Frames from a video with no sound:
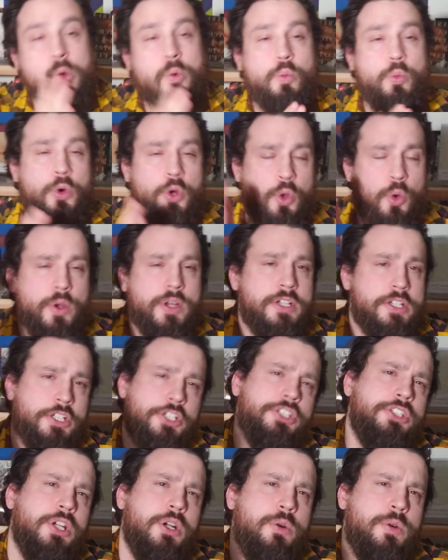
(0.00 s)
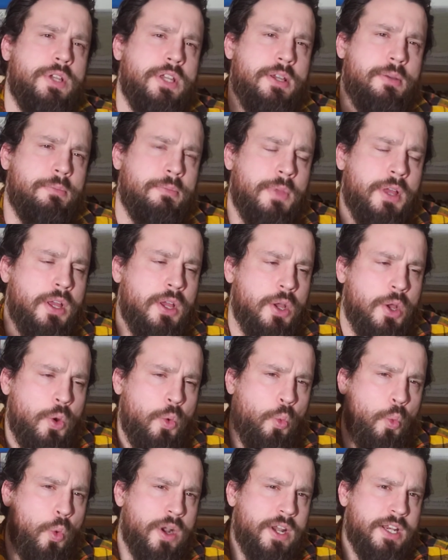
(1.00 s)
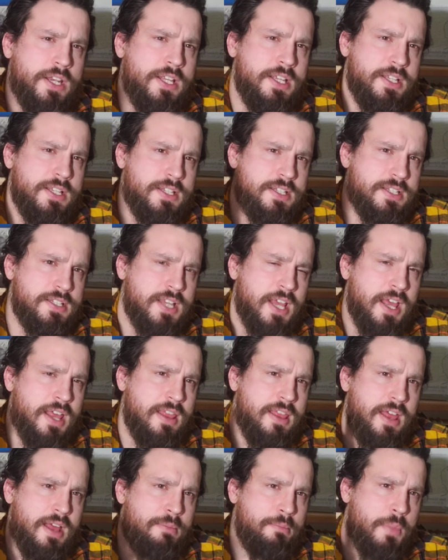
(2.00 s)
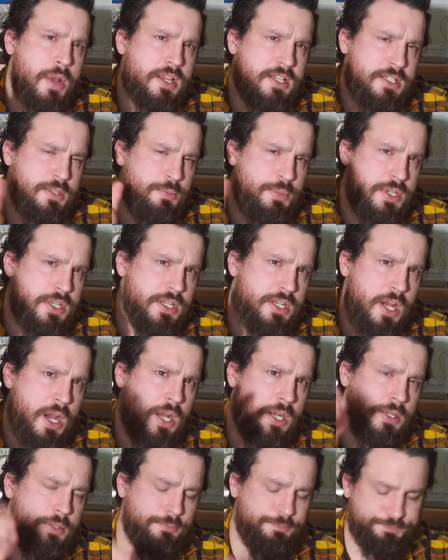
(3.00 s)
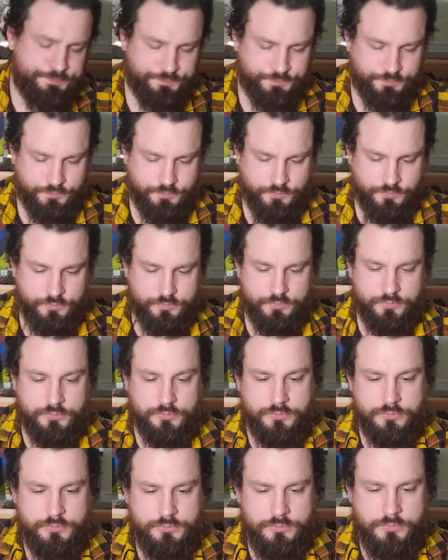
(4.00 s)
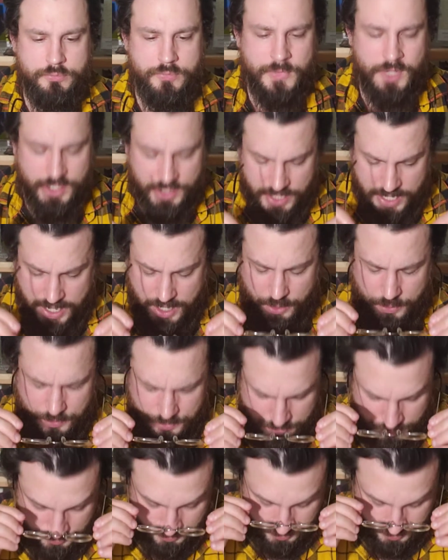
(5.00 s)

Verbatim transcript: we're going to show him what it is that must be done. Now,